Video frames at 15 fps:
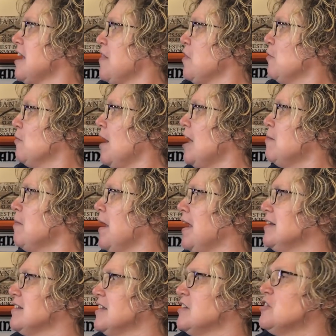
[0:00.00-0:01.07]
and the red
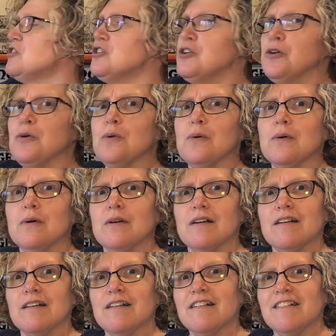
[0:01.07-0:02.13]
paint into
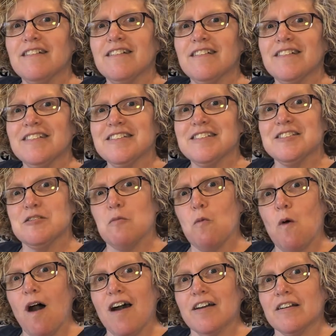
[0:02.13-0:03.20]
some
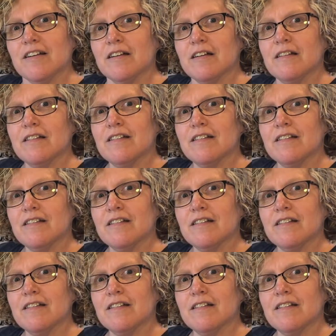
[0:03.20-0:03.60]
water.